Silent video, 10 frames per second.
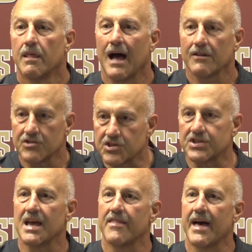I'll just
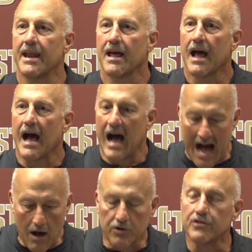say that
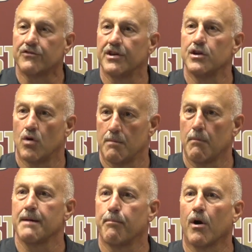I'll continue on
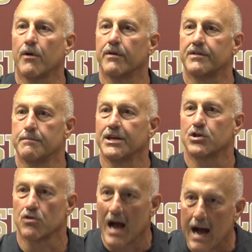my part to make
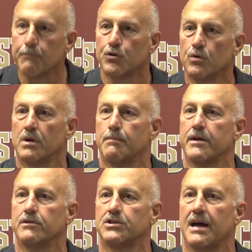sure I'm doing a
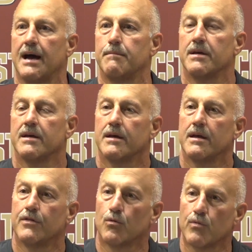better job
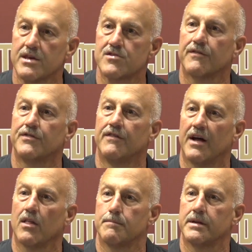in the race of
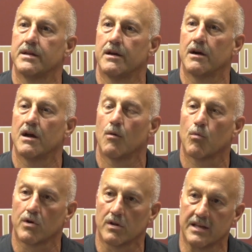development here, and
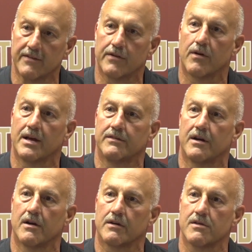we're going to leave it right
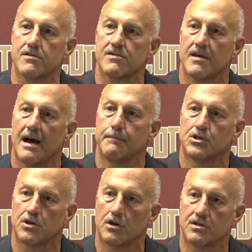there because I'm in
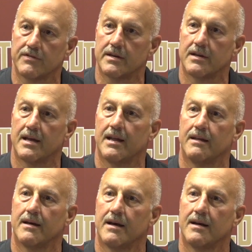charge of it. And